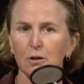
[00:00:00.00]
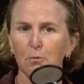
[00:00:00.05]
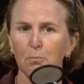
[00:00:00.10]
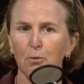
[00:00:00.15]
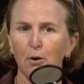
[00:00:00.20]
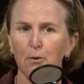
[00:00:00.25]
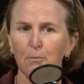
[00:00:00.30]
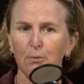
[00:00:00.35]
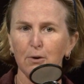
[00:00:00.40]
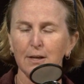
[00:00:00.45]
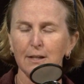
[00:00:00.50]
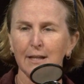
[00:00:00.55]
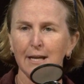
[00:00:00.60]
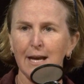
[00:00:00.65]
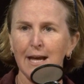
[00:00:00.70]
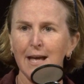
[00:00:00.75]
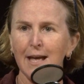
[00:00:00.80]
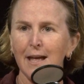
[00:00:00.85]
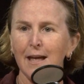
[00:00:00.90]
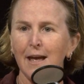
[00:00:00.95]

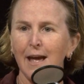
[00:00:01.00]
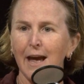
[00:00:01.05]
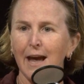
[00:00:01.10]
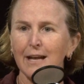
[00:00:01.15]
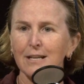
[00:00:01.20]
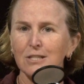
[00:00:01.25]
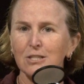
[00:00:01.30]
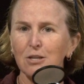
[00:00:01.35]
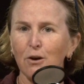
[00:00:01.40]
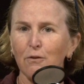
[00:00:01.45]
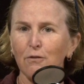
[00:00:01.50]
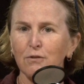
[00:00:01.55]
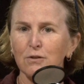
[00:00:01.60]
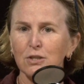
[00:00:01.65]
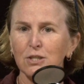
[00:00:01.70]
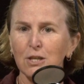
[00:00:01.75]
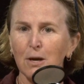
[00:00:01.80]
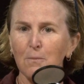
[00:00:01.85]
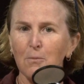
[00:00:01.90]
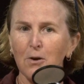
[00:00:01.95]
appropriately. And so for
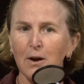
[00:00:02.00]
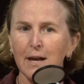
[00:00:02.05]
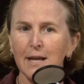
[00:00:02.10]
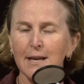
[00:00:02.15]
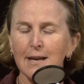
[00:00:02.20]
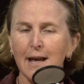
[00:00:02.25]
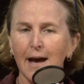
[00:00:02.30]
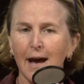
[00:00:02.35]
someone